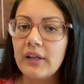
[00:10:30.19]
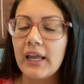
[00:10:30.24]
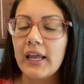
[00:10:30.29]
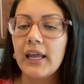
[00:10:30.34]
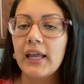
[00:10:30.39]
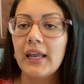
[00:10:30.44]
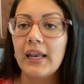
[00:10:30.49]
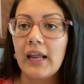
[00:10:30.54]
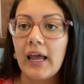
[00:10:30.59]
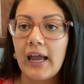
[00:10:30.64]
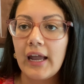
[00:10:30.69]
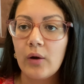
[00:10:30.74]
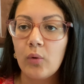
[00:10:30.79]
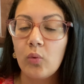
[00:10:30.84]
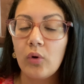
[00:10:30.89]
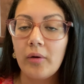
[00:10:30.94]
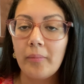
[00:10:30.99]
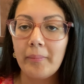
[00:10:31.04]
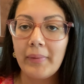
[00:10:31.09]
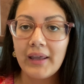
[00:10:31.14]
and I
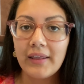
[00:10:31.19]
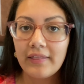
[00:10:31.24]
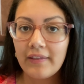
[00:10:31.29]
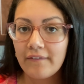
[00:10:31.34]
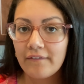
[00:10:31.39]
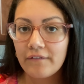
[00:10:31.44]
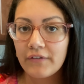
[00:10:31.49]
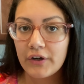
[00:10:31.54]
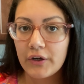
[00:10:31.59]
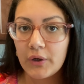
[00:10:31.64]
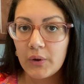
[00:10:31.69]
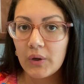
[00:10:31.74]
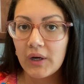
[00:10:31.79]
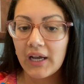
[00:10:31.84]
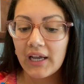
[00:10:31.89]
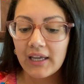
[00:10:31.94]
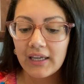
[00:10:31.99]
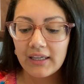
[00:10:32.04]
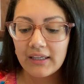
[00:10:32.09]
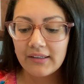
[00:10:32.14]
will make them for you
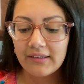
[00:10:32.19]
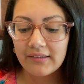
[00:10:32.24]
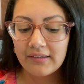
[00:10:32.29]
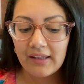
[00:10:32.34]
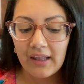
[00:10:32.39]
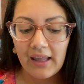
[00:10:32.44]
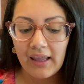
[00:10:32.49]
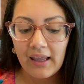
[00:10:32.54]
guys.